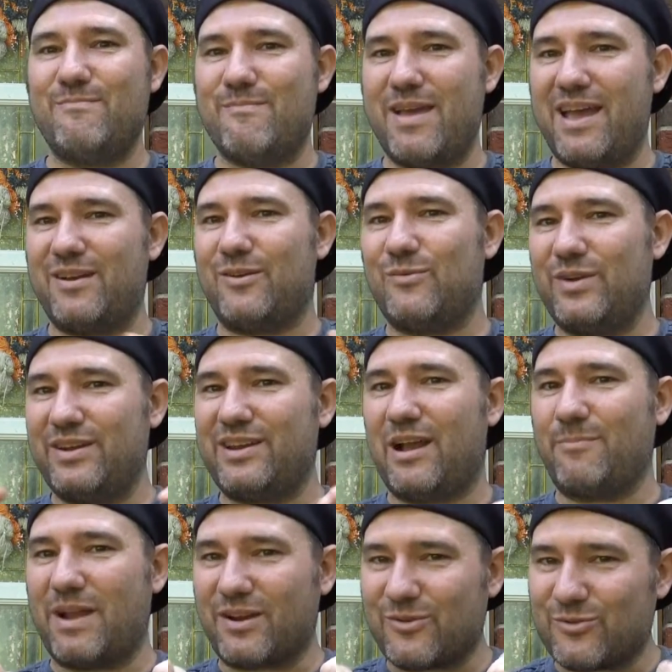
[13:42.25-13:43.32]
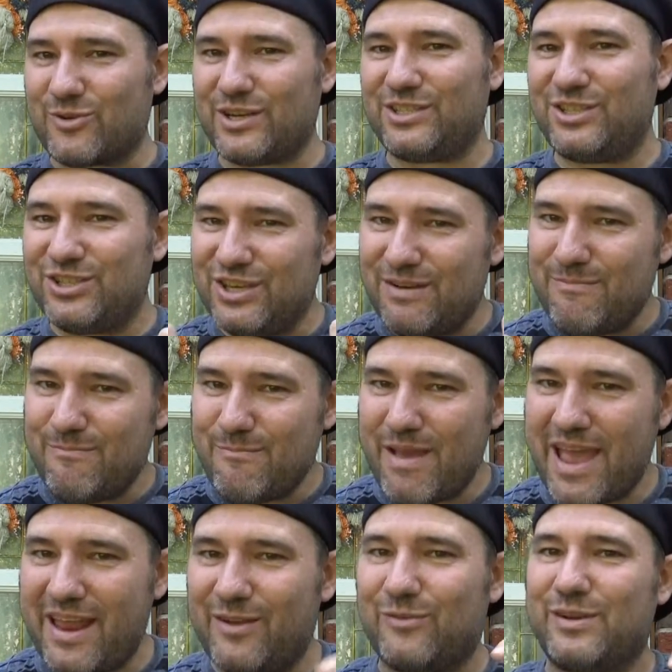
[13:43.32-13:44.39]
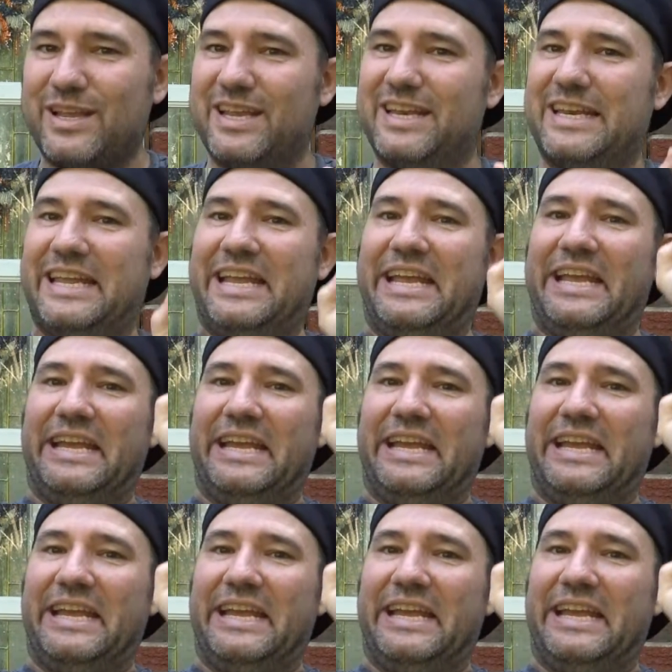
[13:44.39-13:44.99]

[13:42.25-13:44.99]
metal, when you talk about Christian metal in